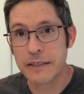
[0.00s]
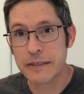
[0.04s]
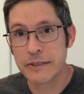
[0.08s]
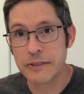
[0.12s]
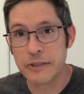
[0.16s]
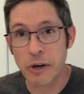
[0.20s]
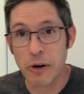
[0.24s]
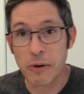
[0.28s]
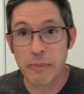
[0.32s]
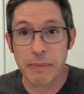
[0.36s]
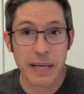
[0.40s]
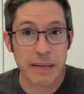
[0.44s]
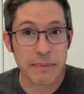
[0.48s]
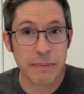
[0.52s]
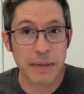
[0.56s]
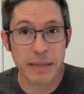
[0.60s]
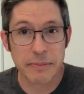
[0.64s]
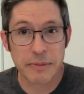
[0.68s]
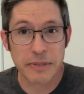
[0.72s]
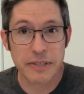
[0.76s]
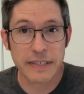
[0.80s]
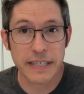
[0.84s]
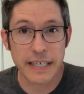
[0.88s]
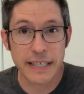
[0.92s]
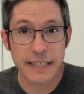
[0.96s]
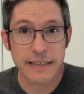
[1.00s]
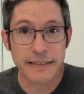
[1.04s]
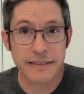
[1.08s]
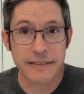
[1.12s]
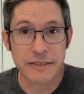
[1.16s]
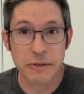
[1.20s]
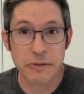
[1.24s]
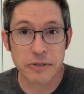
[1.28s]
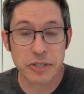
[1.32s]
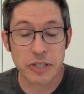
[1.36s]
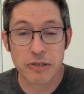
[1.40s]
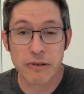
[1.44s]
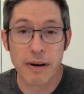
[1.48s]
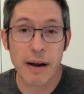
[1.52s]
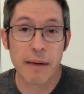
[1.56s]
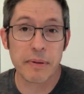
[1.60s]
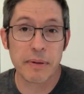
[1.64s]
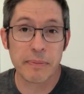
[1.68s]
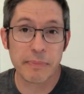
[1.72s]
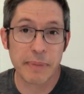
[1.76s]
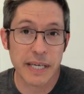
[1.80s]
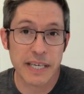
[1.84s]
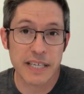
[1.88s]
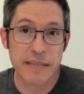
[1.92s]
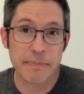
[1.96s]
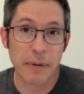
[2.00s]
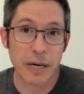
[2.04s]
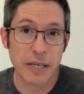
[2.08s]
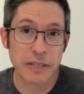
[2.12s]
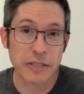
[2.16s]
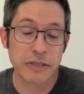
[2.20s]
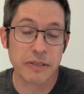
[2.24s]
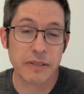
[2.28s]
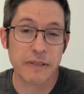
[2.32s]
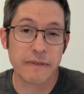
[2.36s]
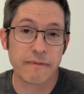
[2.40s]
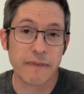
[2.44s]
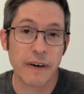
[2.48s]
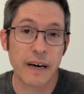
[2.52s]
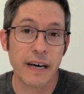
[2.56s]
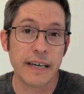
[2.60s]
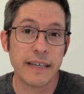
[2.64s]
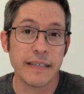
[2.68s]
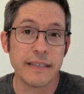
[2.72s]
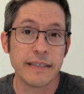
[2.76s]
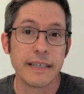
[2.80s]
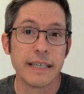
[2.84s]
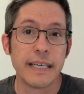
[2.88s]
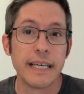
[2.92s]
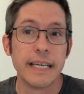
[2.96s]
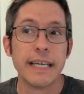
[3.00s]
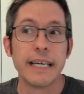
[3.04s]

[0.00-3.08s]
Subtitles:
Don't make my mistake. Don't just grab the biggest box you can find.